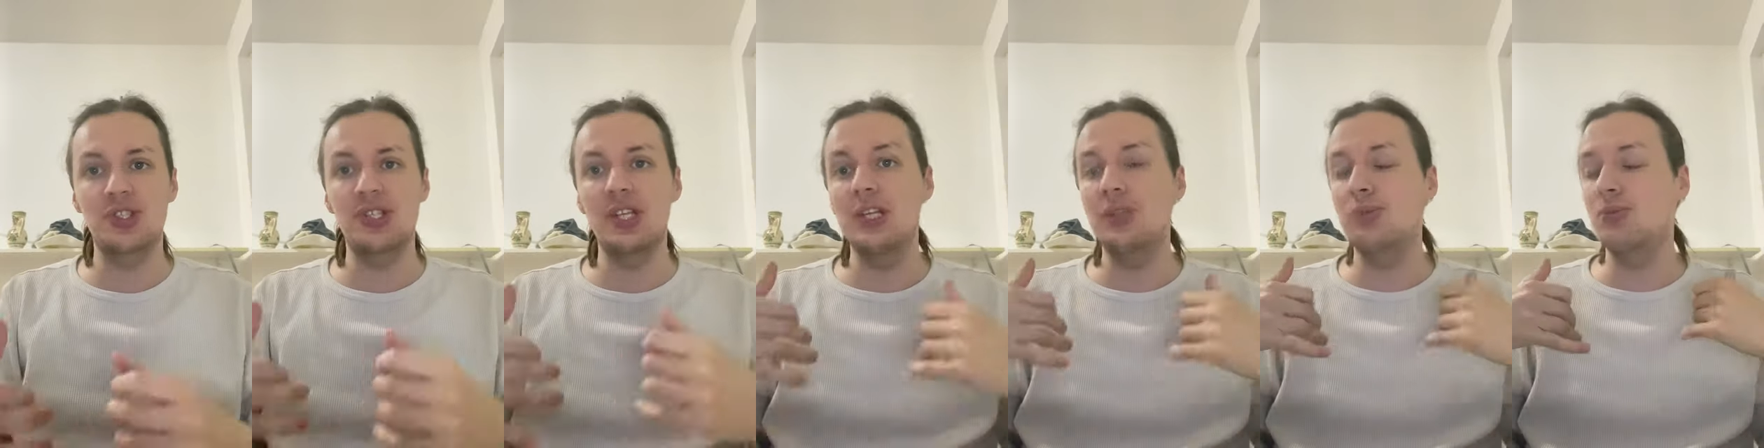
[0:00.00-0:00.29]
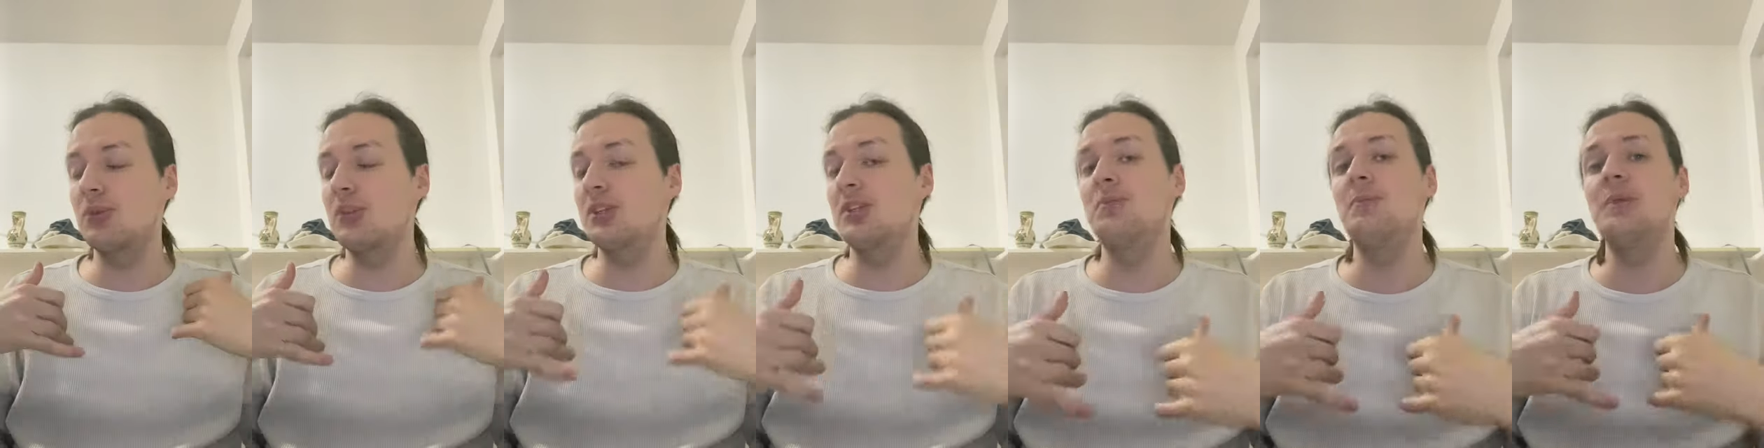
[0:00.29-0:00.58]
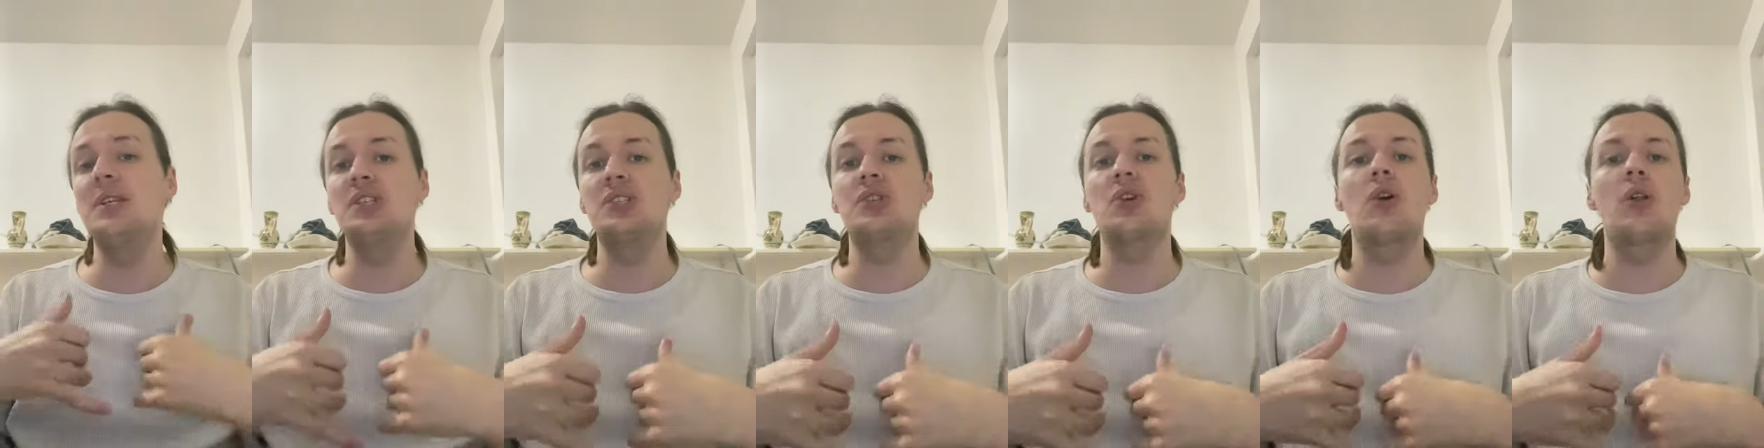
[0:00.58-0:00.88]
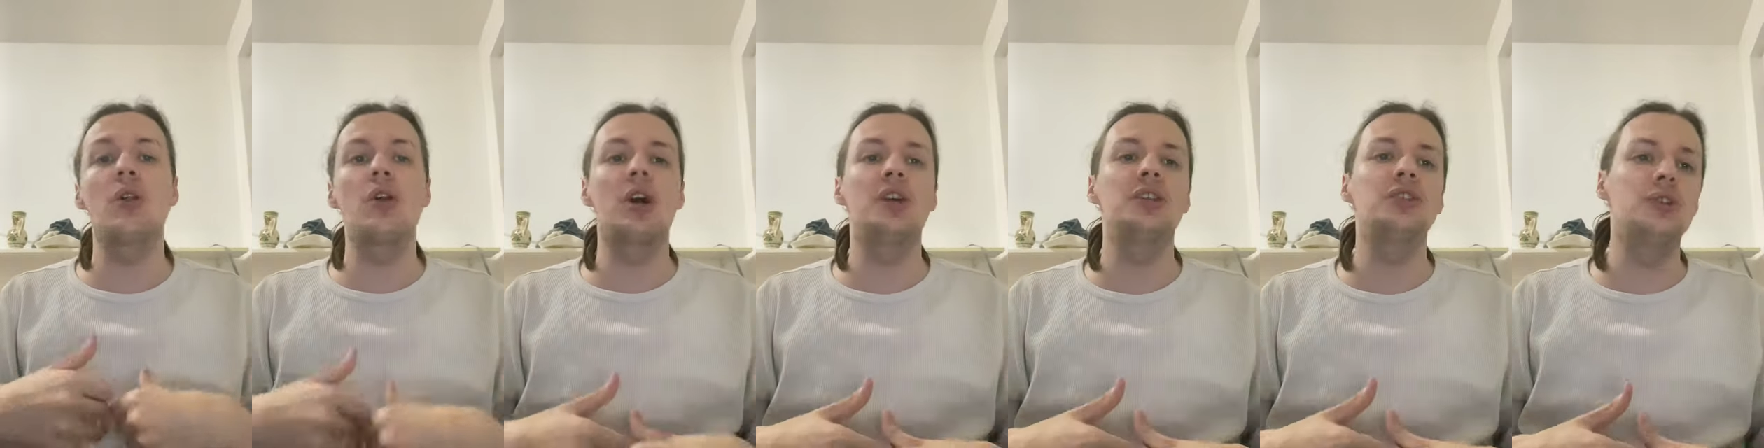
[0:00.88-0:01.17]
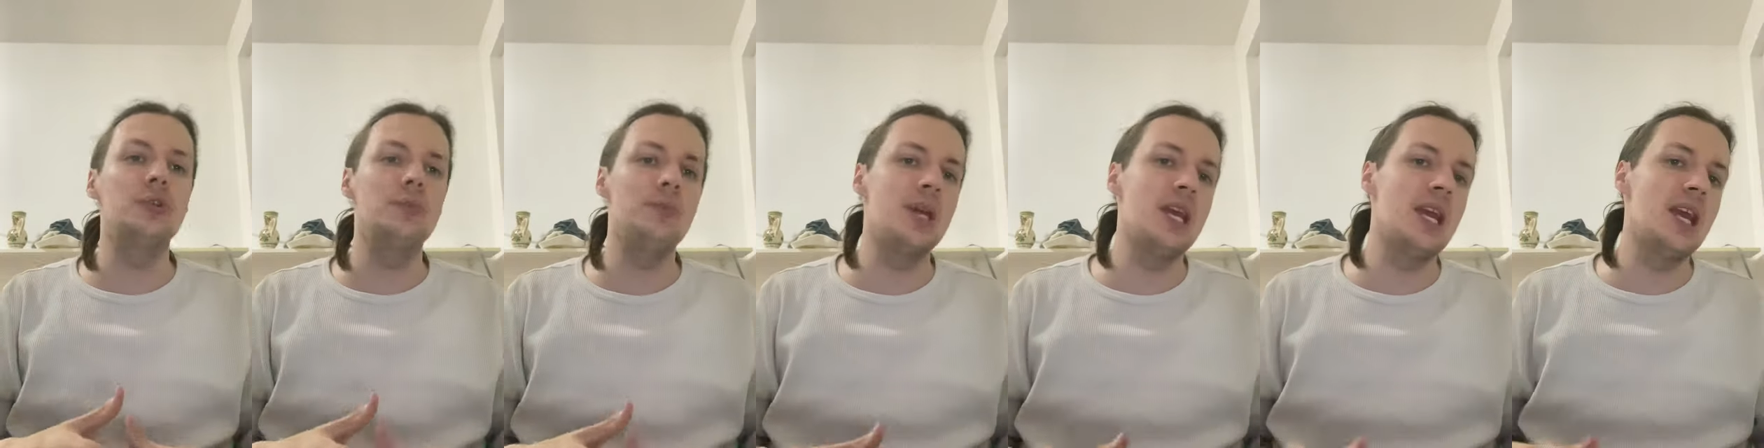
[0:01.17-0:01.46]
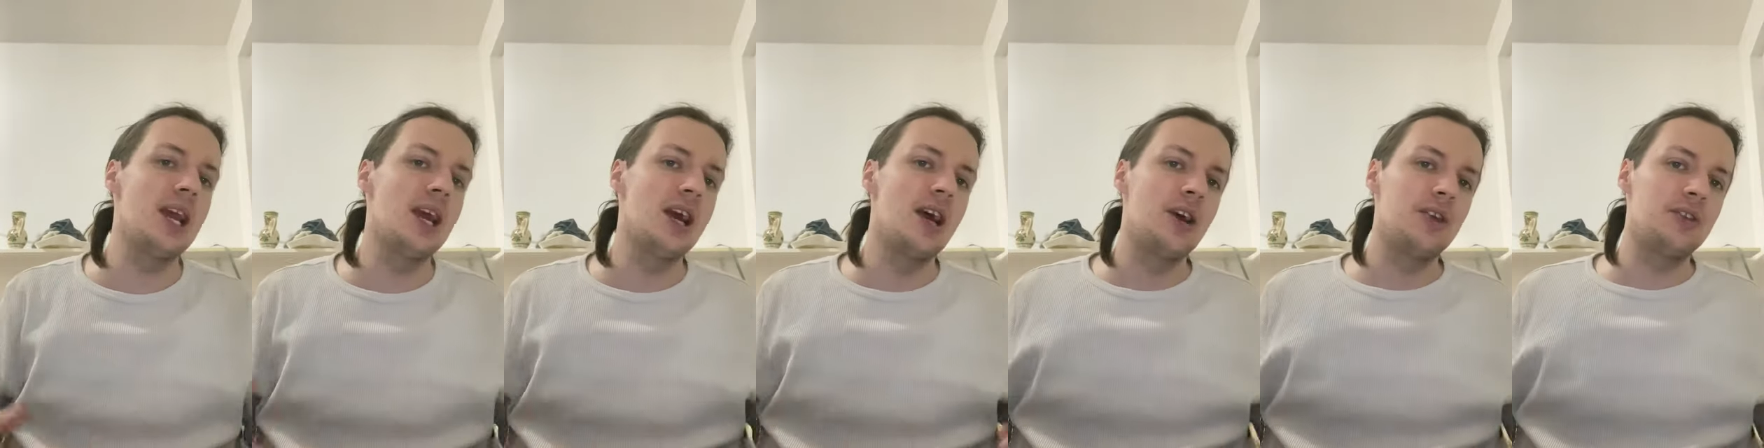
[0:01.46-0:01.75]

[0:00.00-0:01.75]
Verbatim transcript: it really means a lot to me.